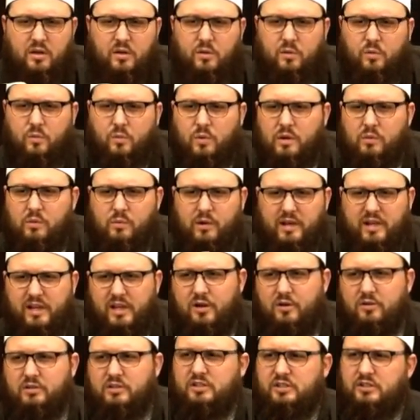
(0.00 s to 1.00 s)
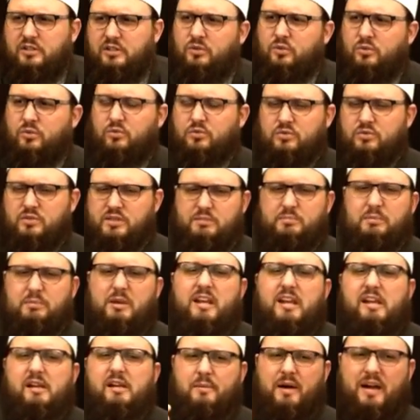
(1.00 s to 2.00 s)
When we go to
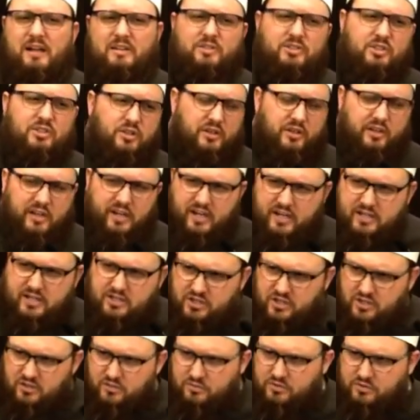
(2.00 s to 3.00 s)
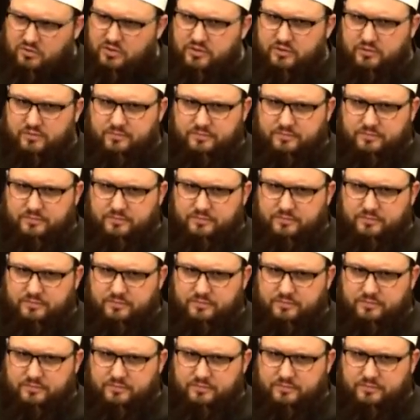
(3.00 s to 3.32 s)
speak about certain issues,